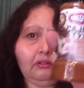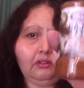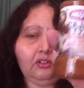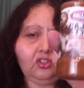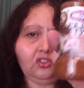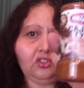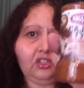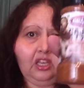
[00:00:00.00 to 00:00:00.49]

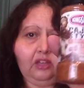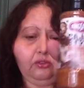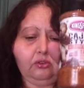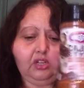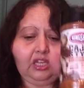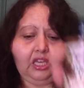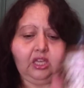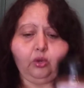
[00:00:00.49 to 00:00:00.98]
just the other
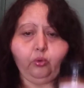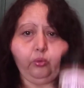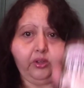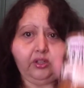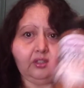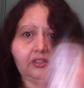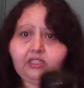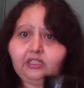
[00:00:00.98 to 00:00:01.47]
day,
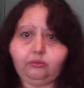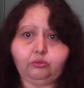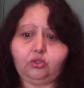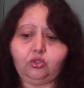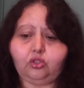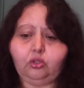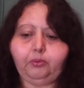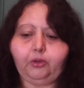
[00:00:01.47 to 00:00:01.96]
grilled, and it was
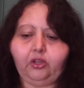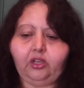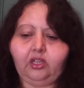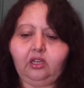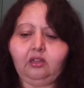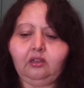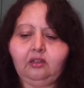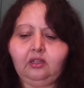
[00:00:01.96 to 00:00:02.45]
super
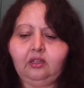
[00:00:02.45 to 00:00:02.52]
good.